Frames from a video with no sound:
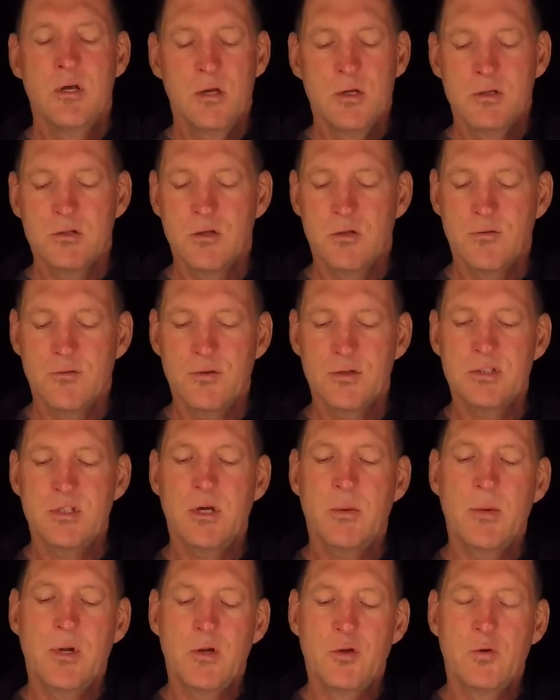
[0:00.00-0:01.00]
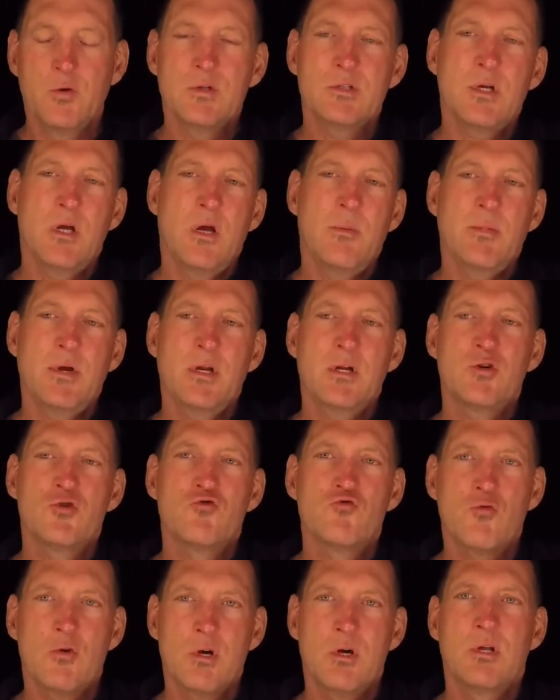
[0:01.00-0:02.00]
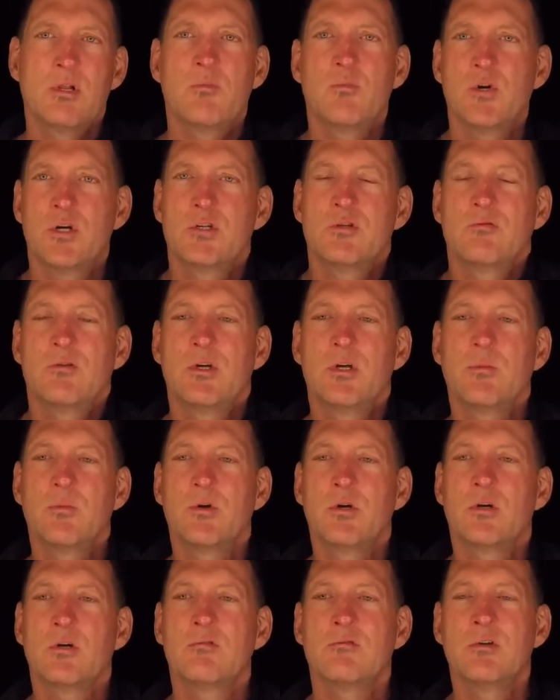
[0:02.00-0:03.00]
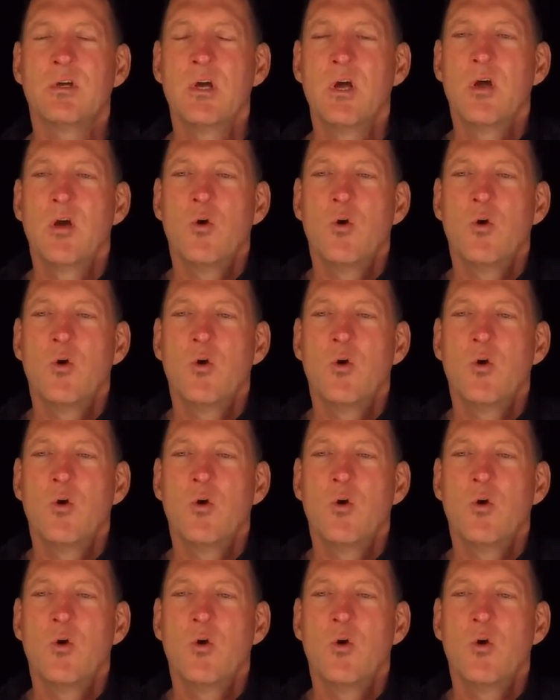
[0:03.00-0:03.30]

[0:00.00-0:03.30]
So the first thing I'm going to do is I'm going to draw the pressure volume curves.